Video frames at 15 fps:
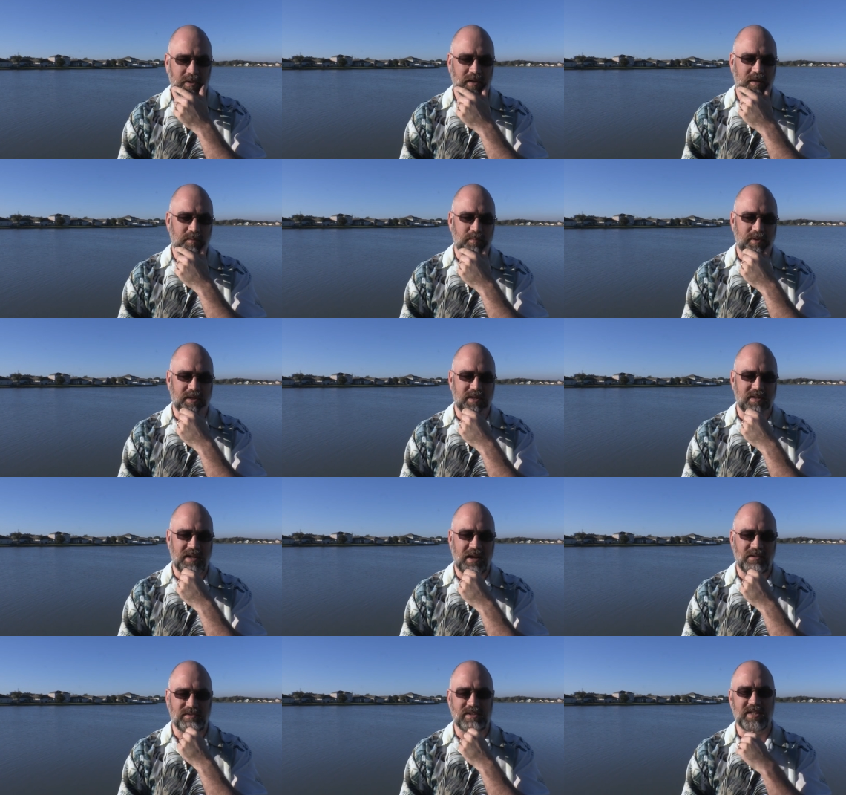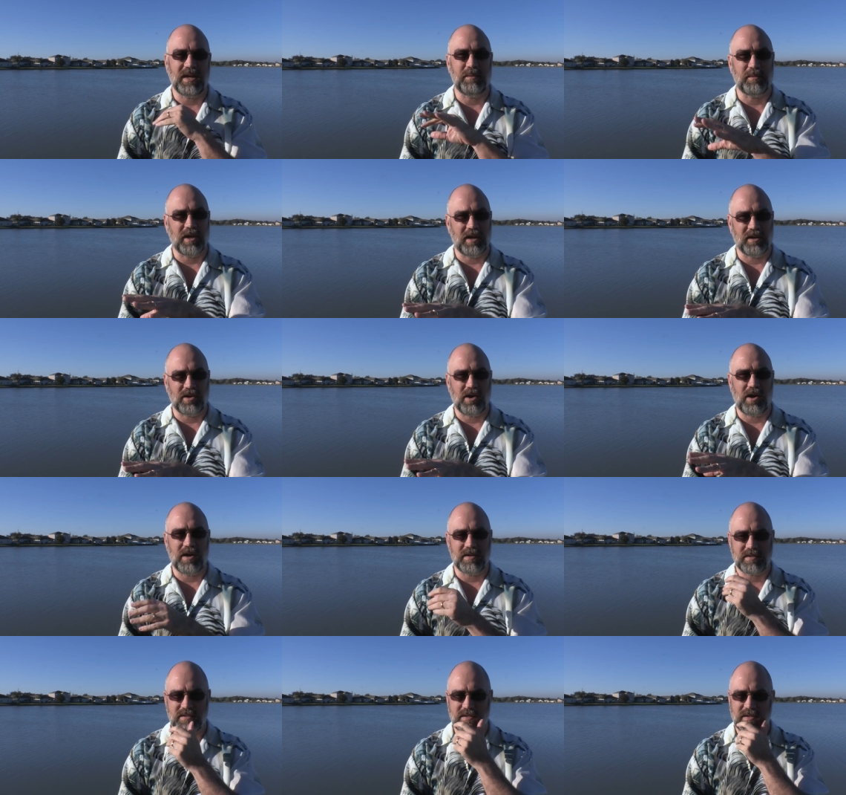but but doesn't have the same kind of
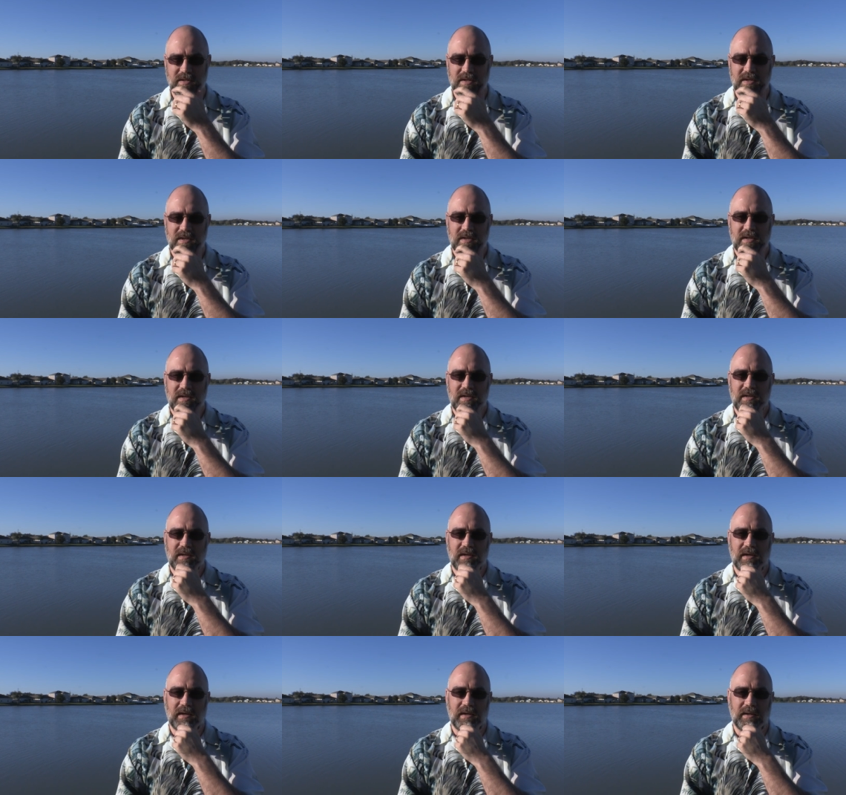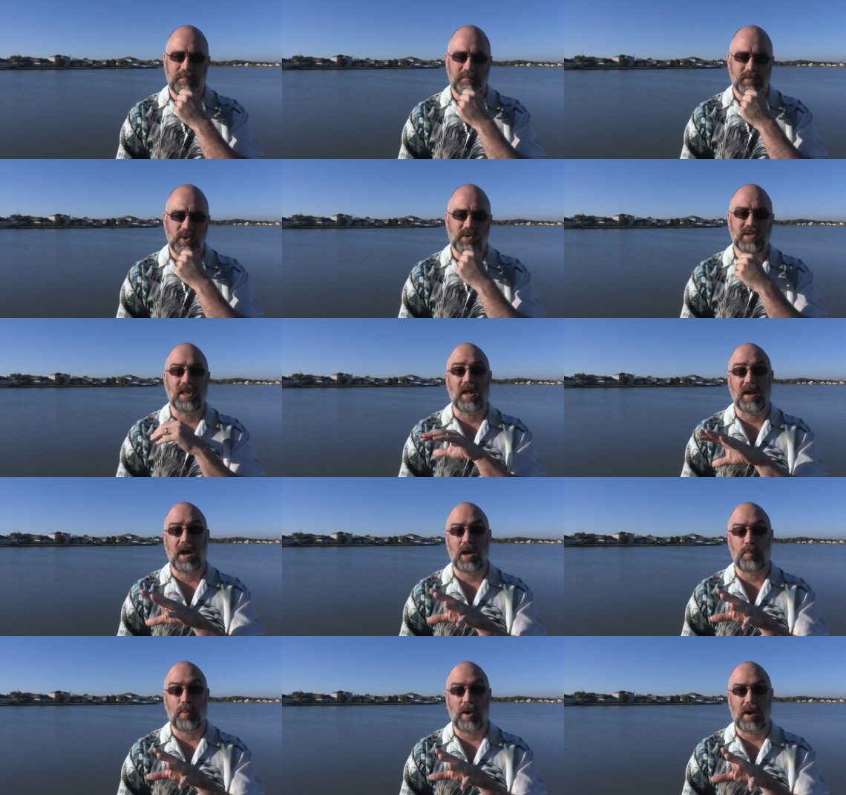costs. Um, you know, it's a lot
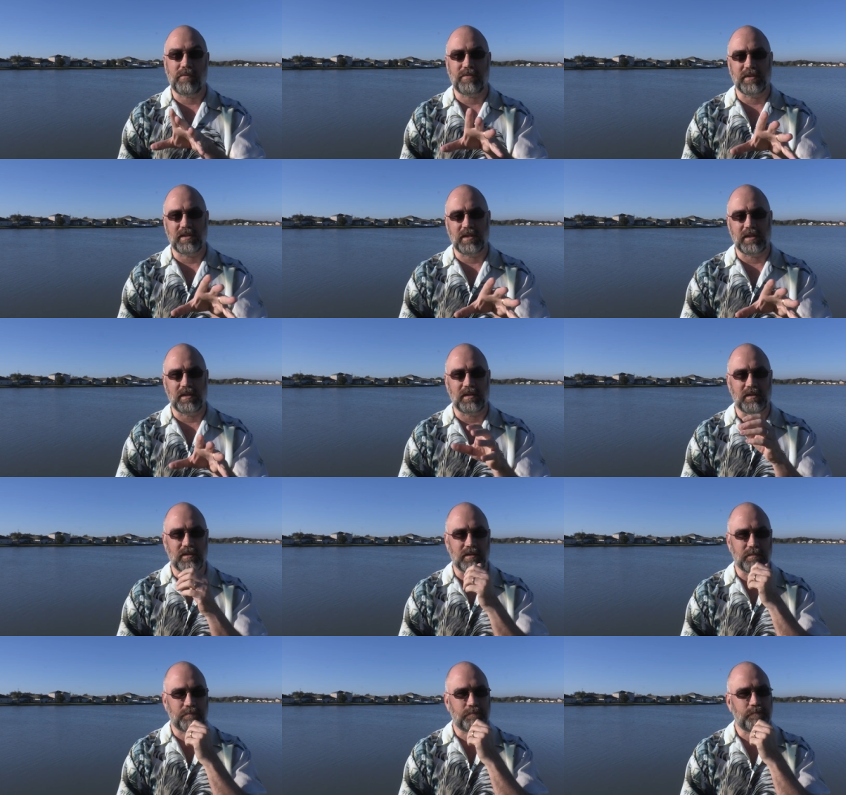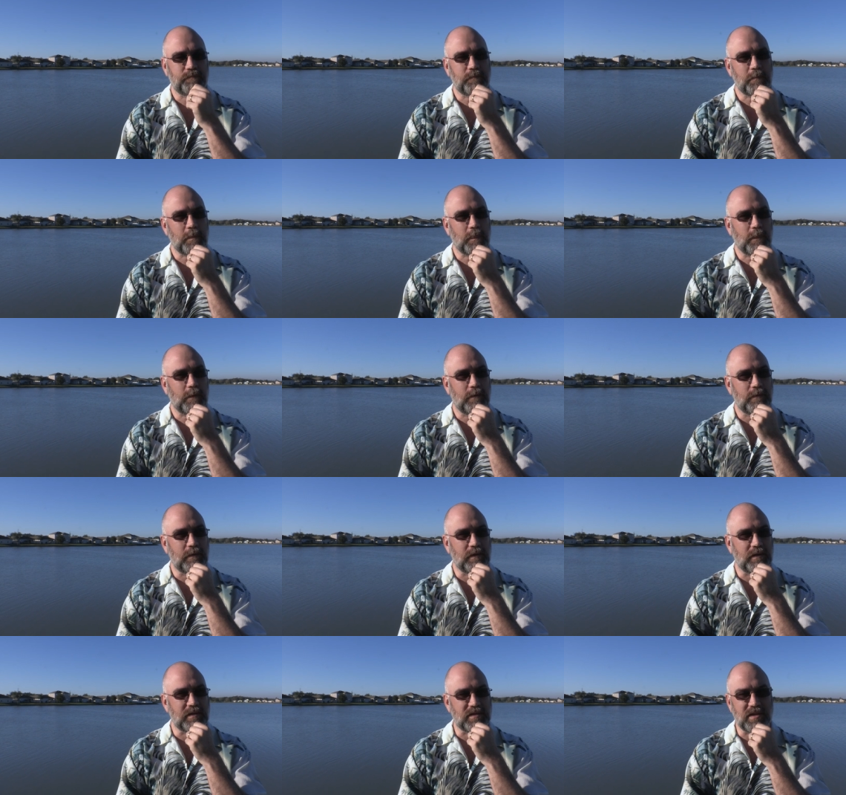higher profit than the
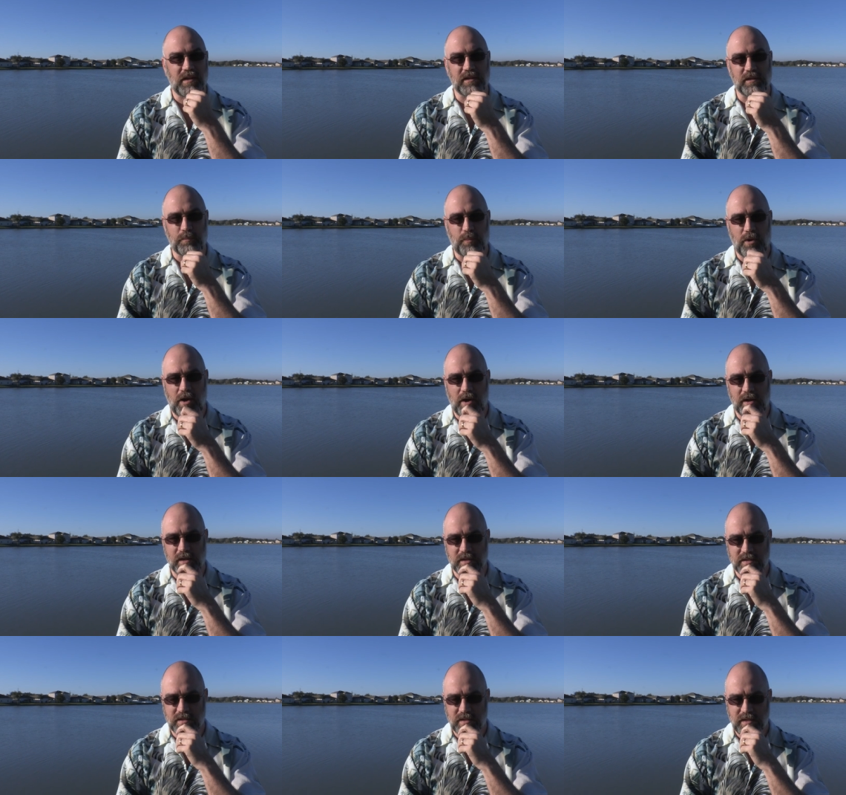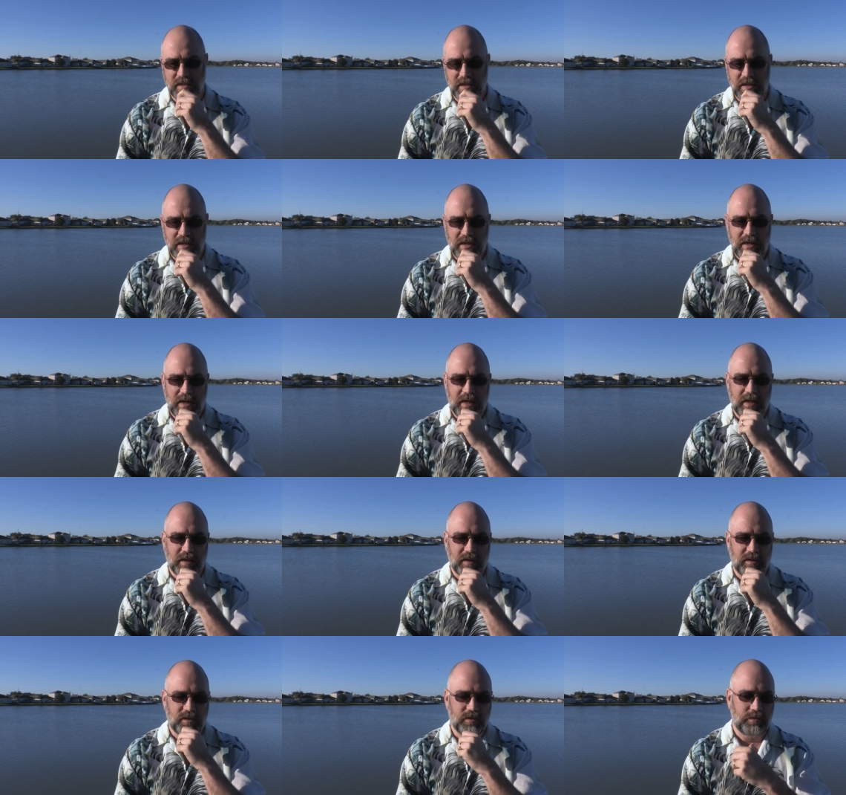than selling the products,
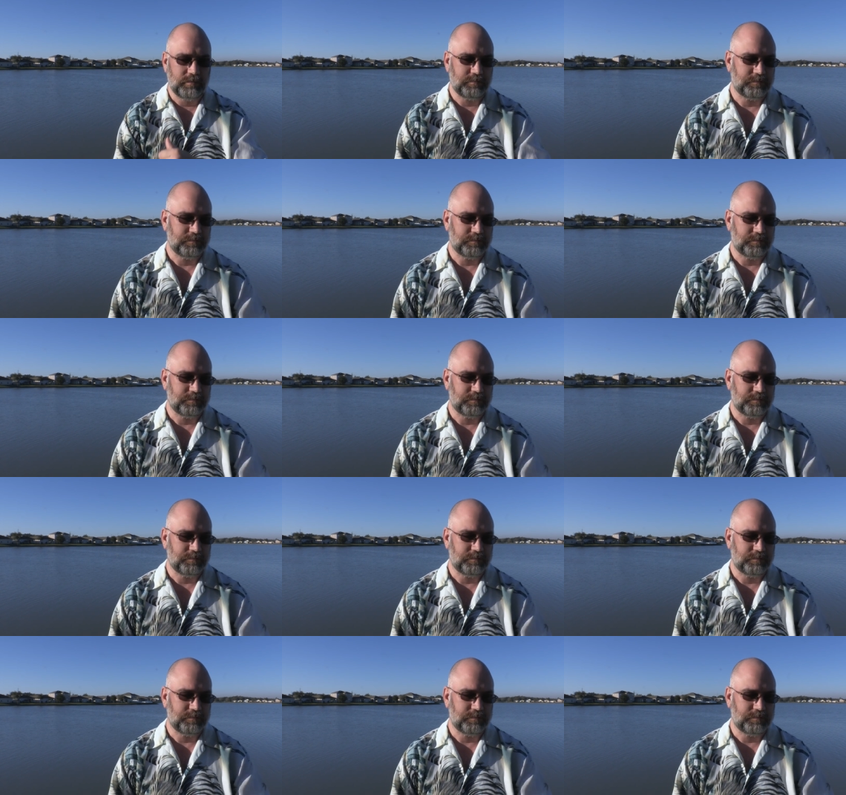and